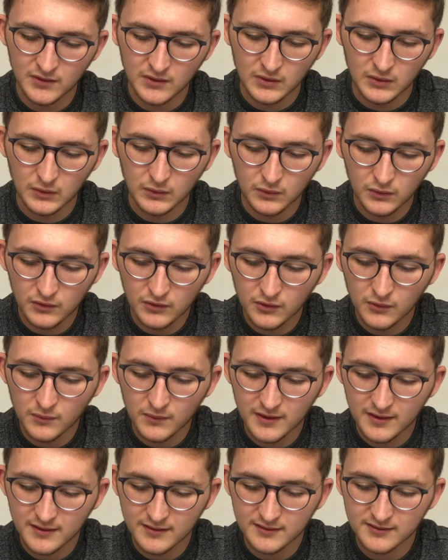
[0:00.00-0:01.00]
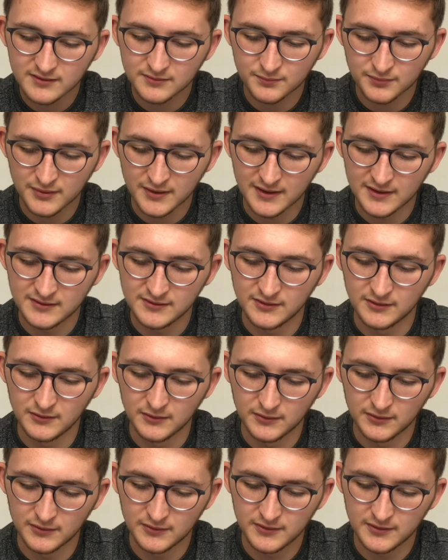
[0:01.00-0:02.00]
All your works praise you,
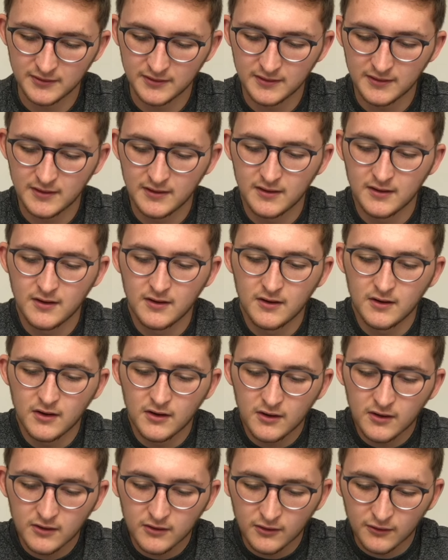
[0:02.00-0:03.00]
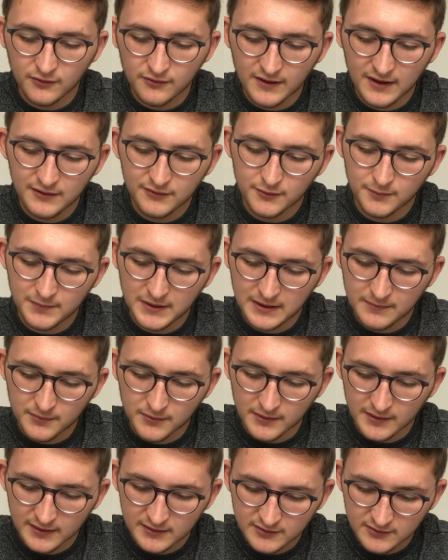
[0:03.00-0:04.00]
Lord. Your faithful people
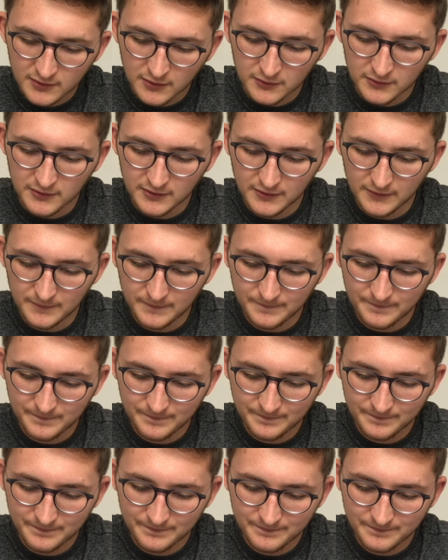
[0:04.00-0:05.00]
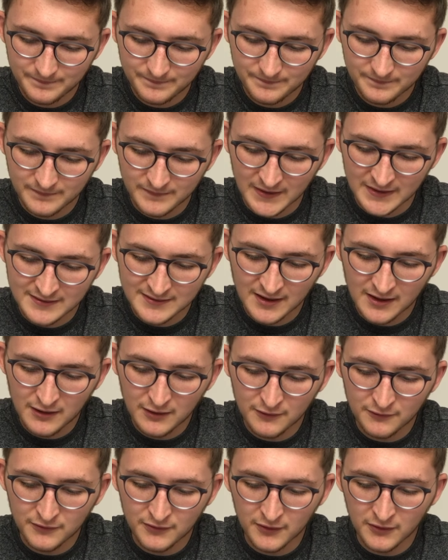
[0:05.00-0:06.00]
extol you. They tell
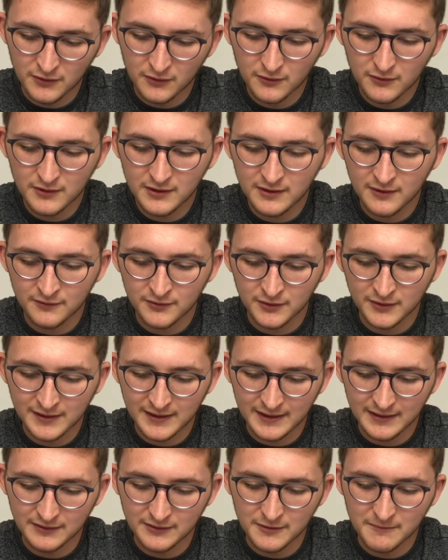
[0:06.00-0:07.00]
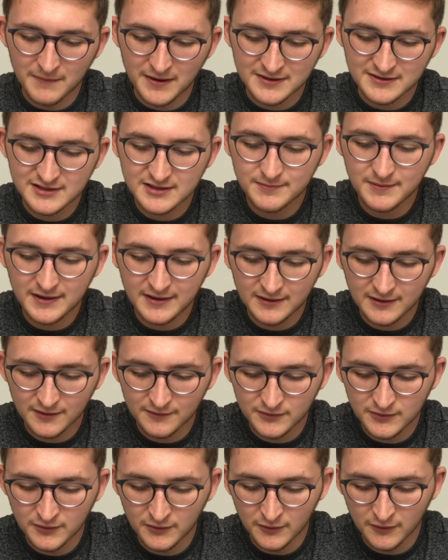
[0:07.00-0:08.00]
of the glory of your kingdom and speak of
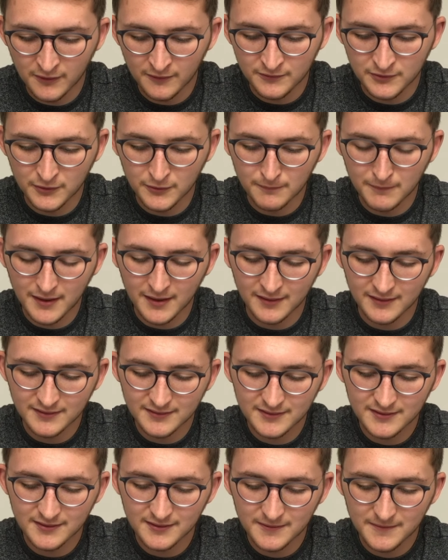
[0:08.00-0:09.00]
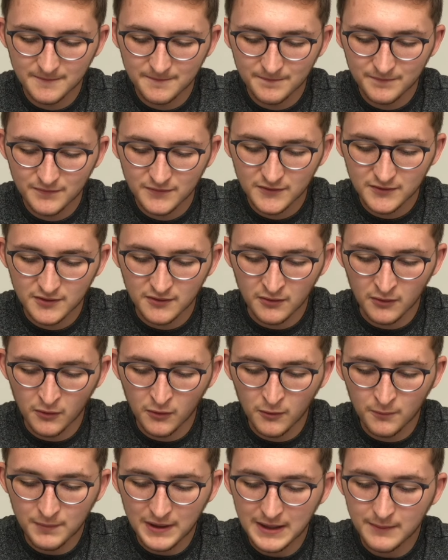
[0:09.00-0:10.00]
your might, so that all
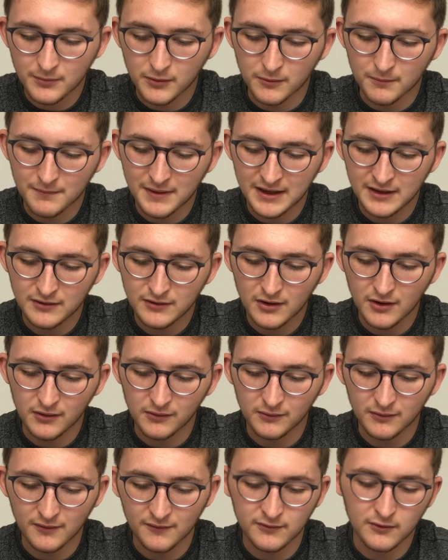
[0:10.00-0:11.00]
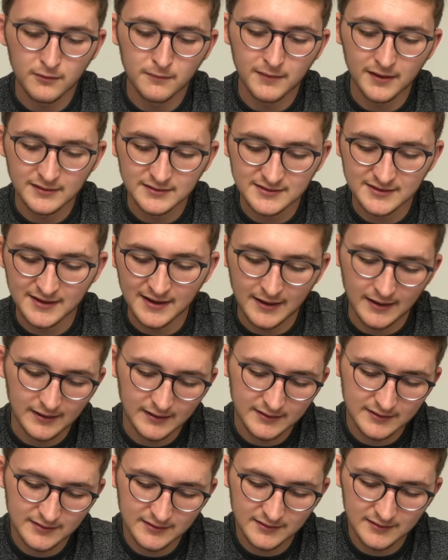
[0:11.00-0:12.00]
people may know of your mighty
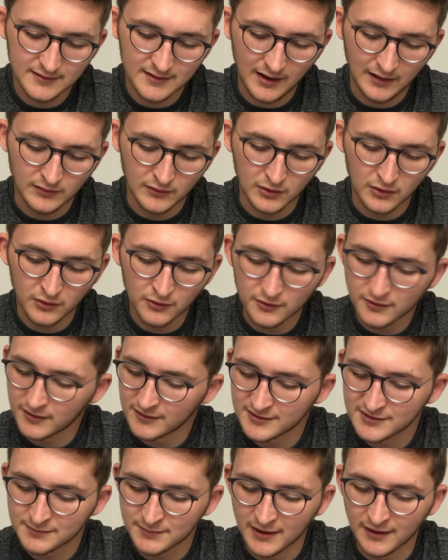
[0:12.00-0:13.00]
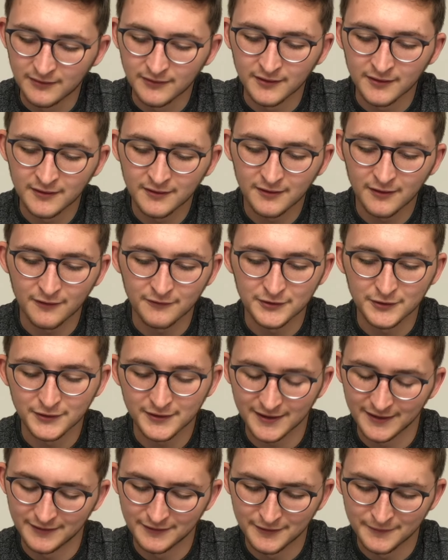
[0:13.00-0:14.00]
acts and the glorious splendor of your
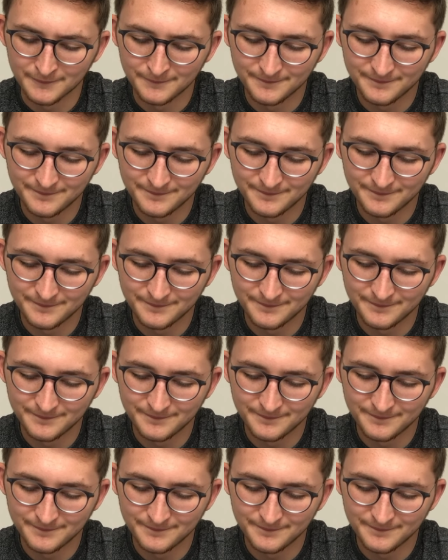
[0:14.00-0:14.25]
kingdom.